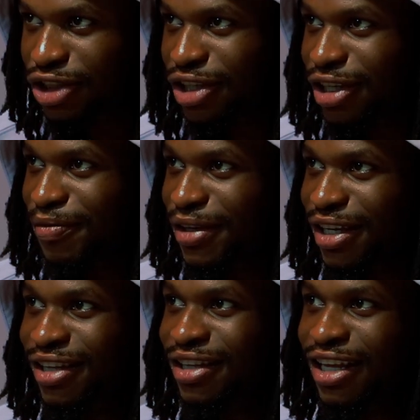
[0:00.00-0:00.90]
know what I
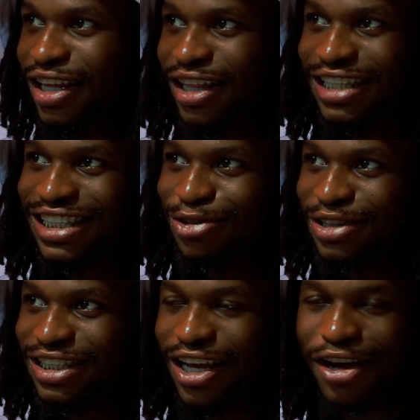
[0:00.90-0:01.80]
mean? Let's see
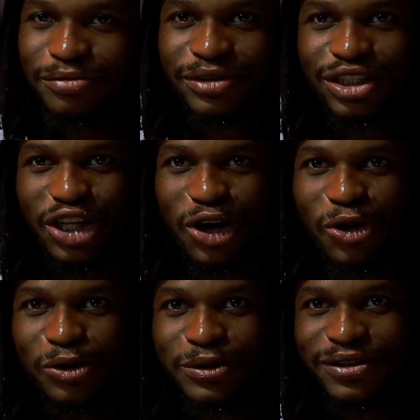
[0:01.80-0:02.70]
what's up.
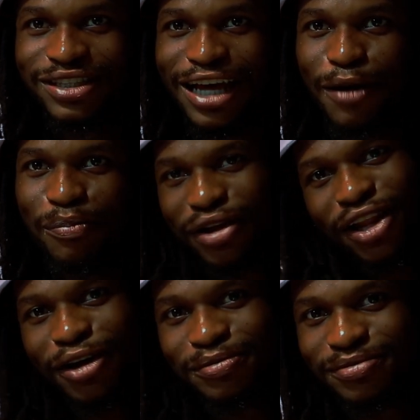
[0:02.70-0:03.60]
So I pull
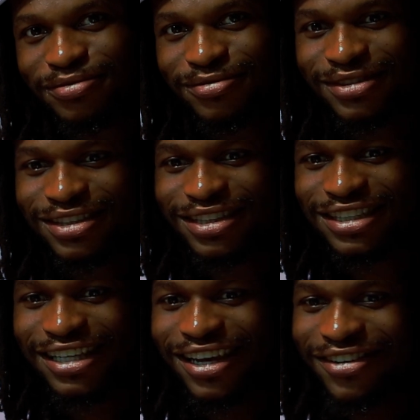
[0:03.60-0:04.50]
up.
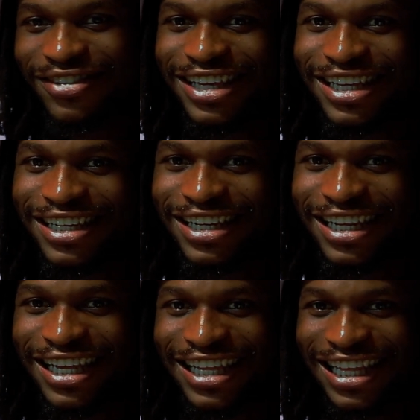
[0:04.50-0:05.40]
Know what I mean?
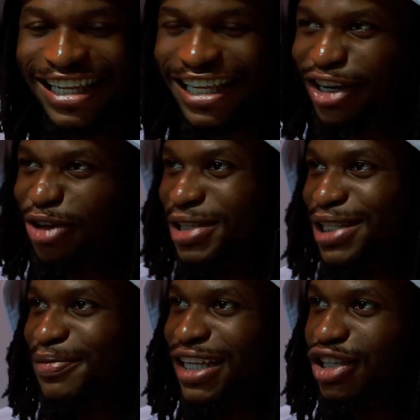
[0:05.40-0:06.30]
That nigga greets
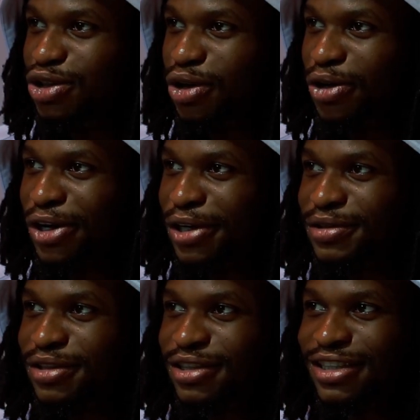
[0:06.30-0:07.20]
me at the door.
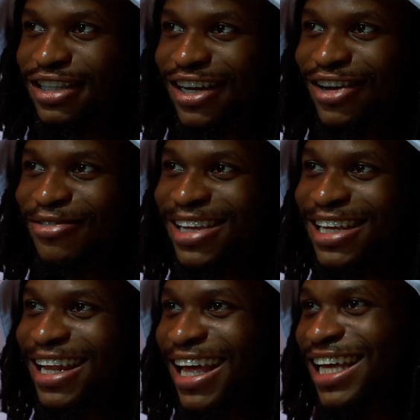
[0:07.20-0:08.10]
Know what I
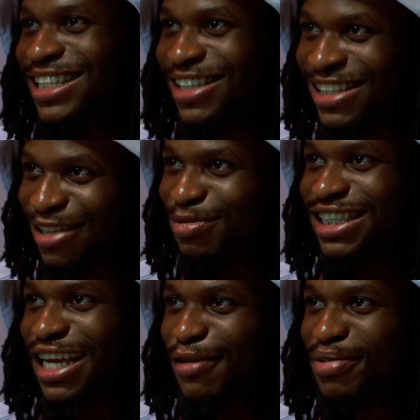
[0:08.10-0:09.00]
mean? Has some
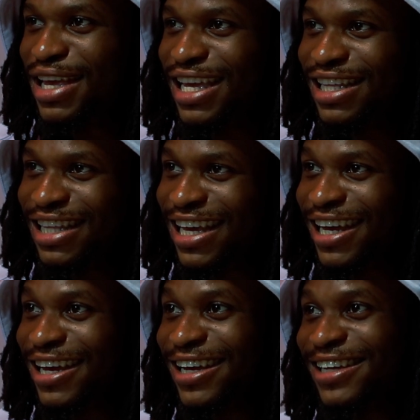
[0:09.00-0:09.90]
champagne
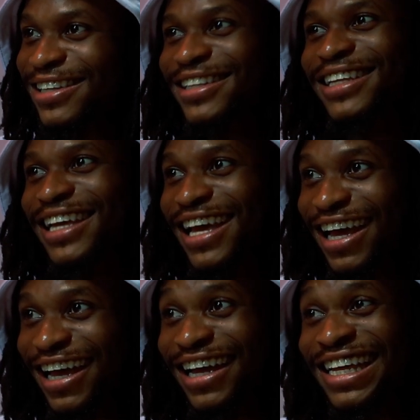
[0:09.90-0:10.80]
there.
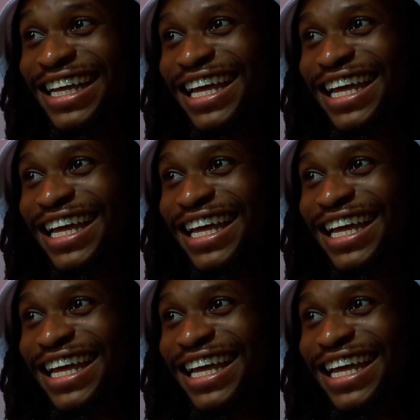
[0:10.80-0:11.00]
Yeah.